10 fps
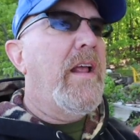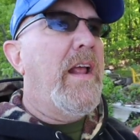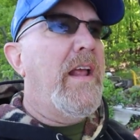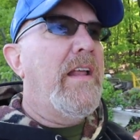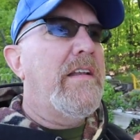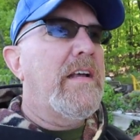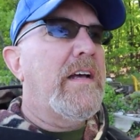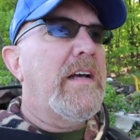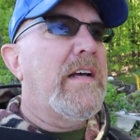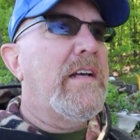and
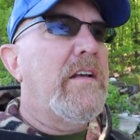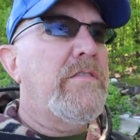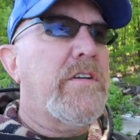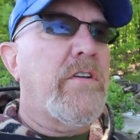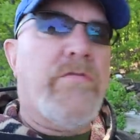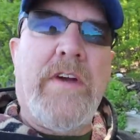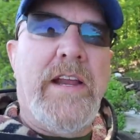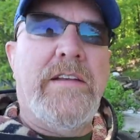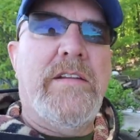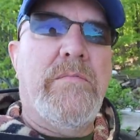it was a
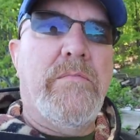great